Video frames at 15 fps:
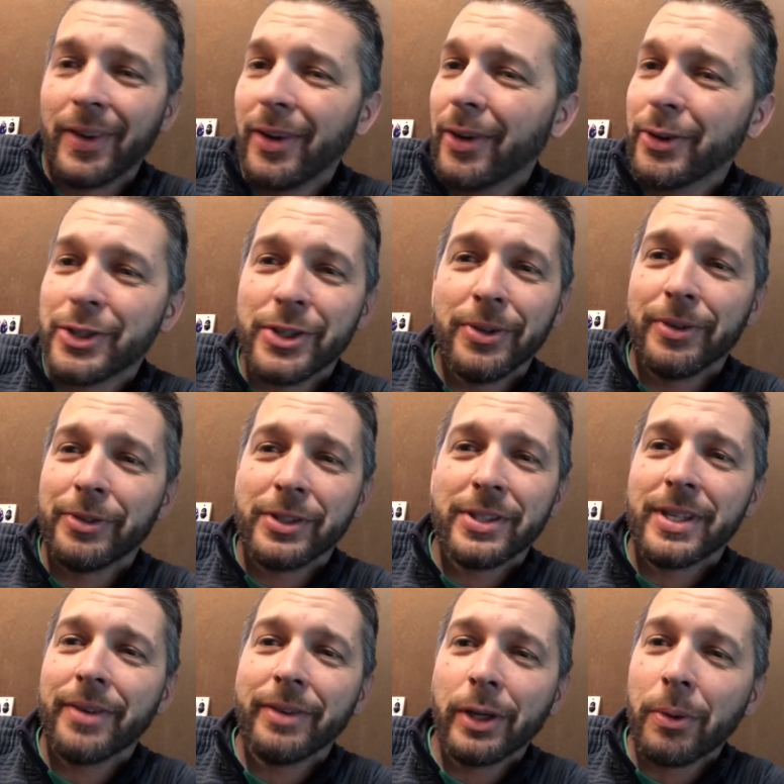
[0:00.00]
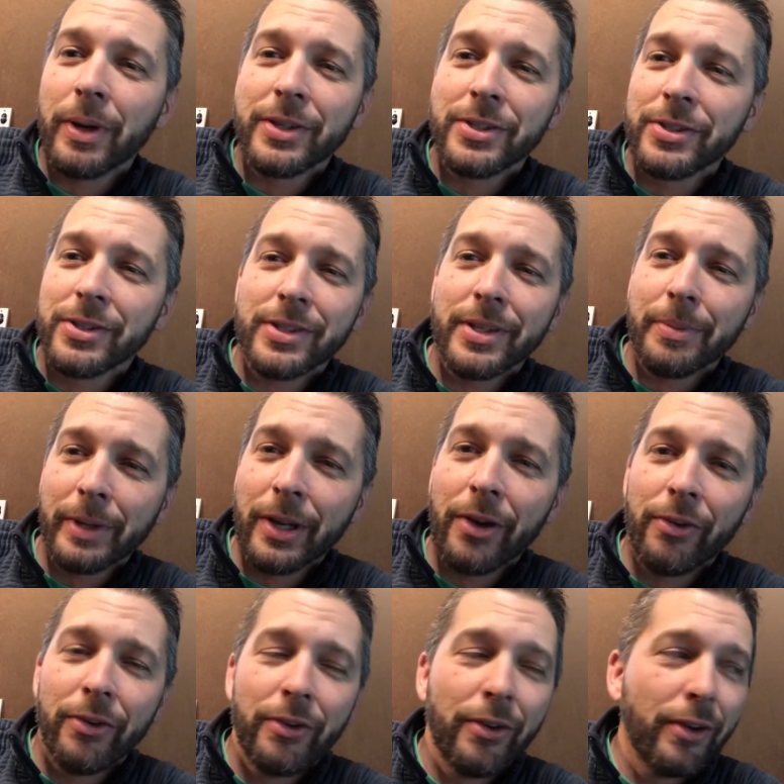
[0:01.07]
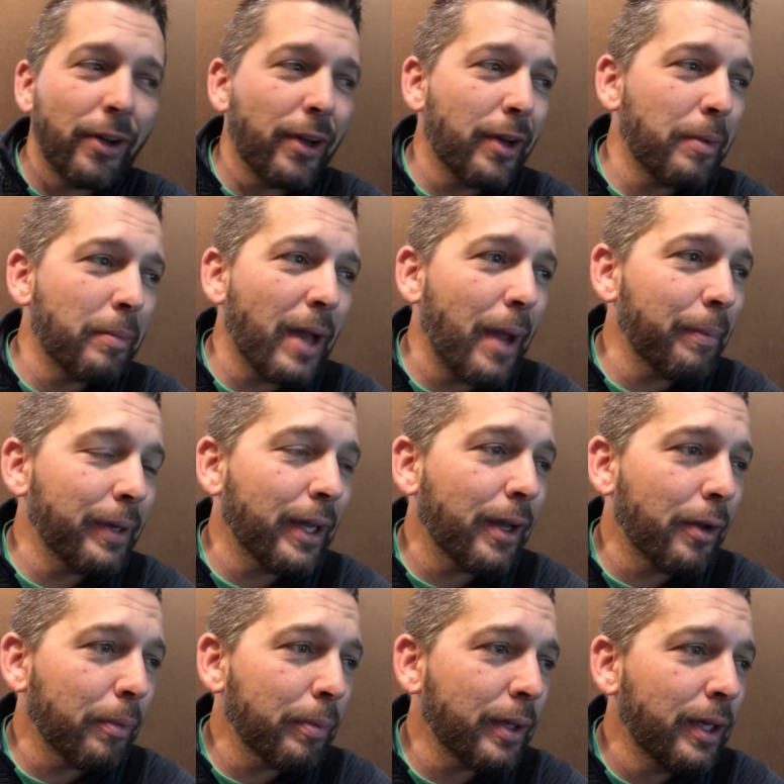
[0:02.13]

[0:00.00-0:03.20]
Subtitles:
Shoot, if you just have any questions, just let me know. I'm happy to help.